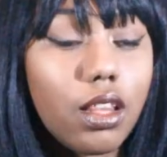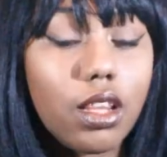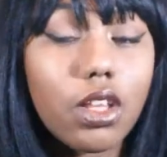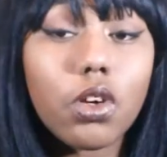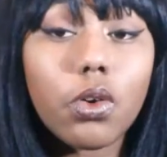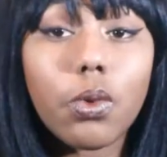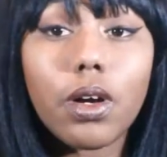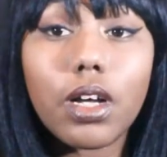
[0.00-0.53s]

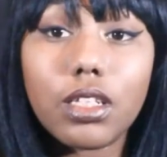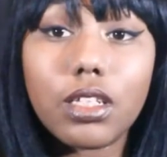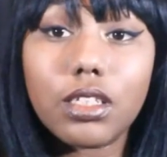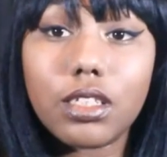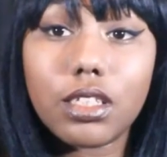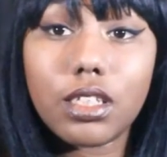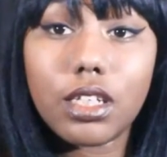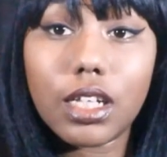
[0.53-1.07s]
little
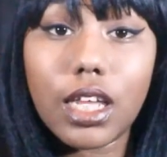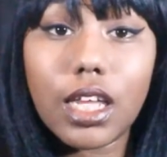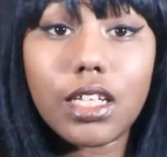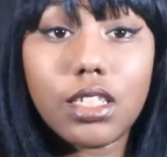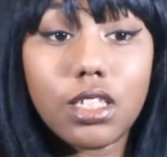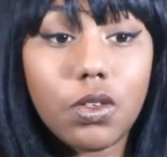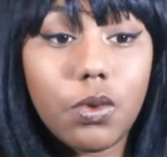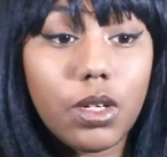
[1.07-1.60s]
ones, the
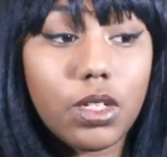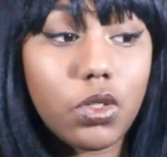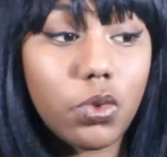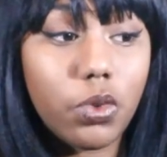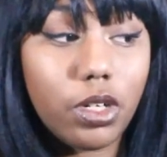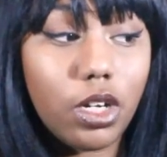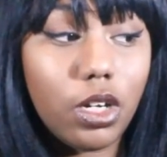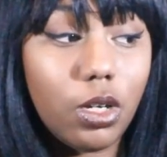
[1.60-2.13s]
kids, the ones
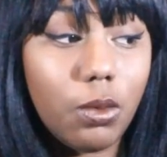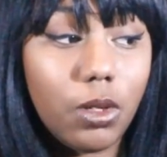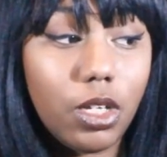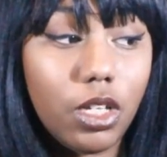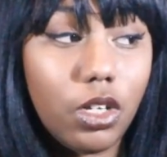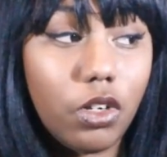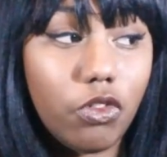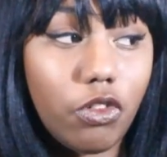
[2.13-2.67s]
who are going to
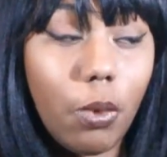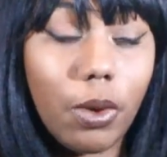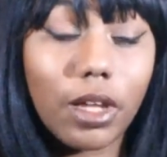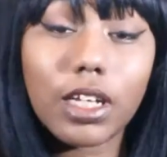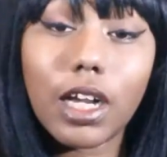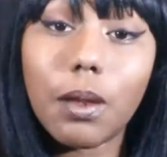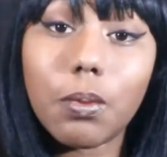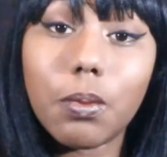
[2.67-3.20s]
be
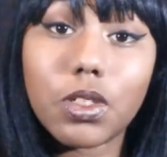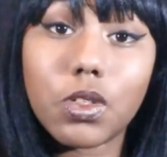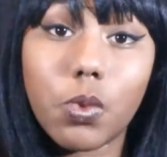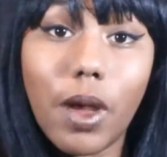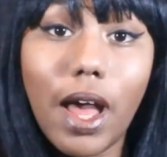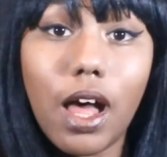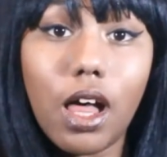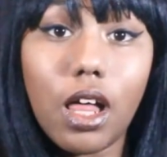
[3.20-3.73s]
growing up as
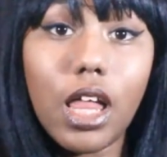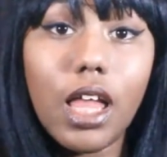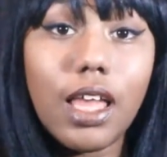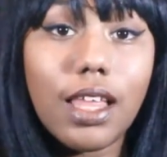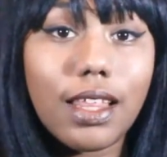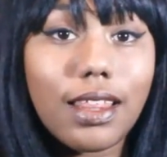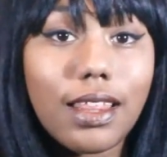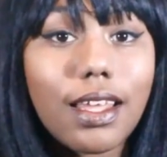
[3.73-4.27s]
well,
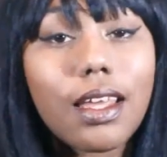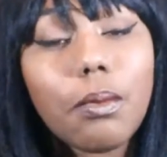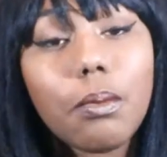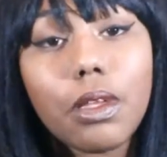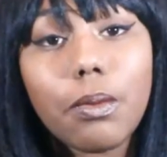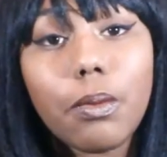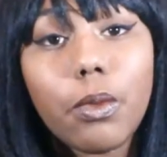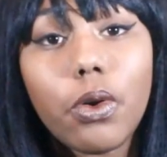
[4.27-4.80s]
that they can
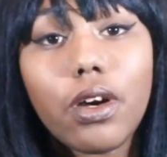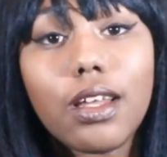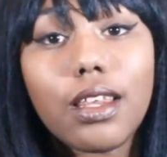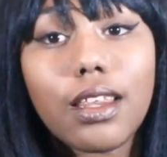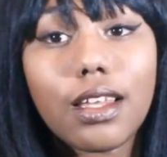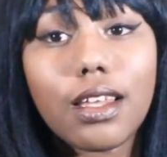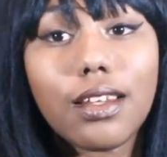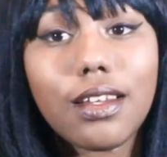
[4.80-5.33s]
be more
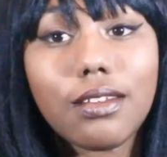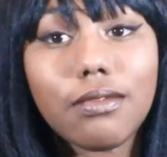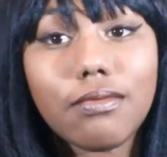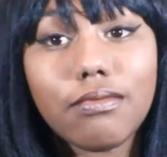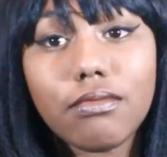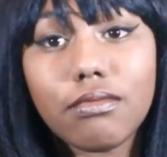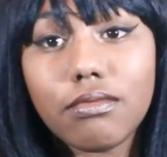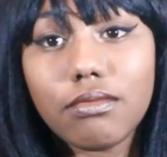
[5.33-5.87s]
than
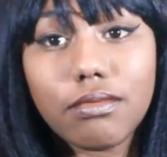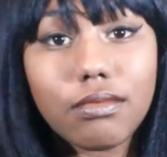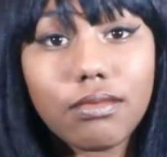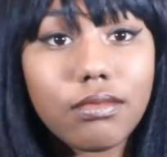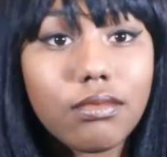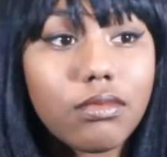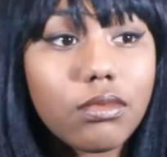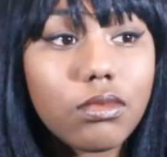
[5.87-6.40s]

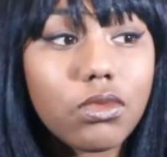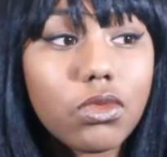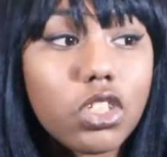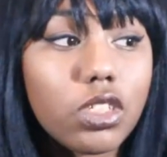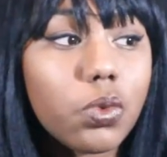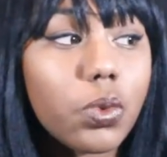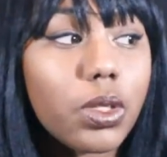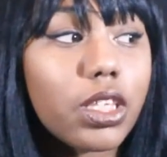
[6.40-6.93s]

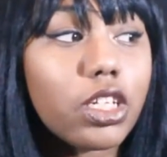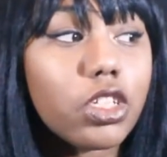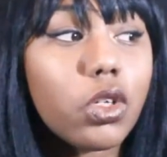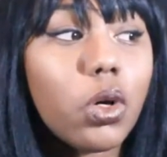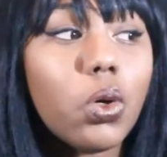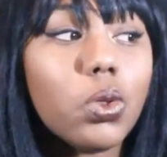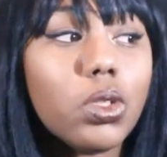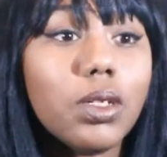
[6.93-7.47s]
just what they're
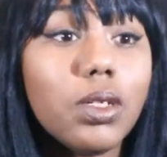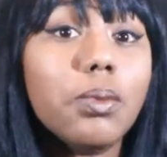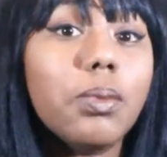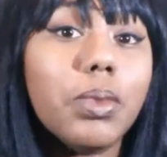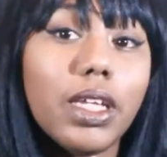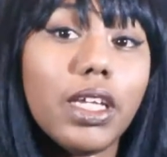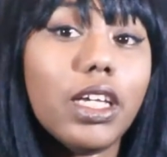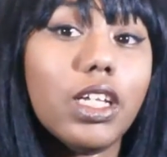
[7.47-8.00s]
told to
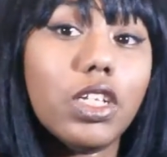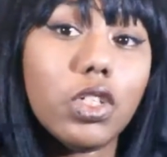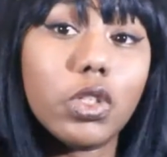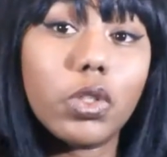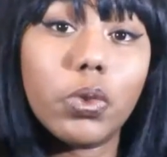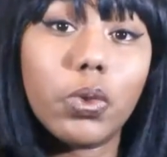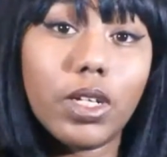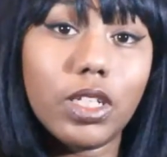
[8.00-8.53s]
be and
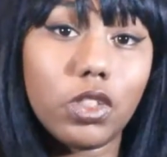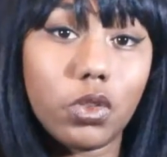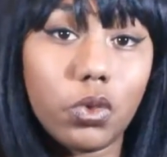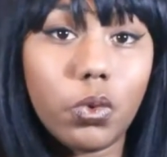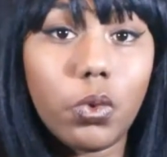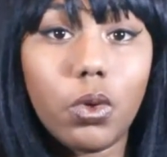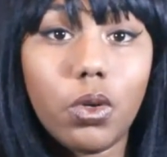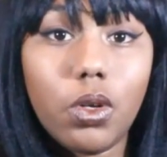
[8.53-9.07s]
do in
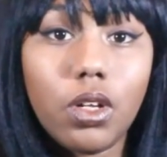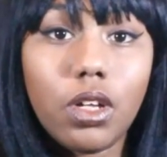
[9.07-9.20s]
school.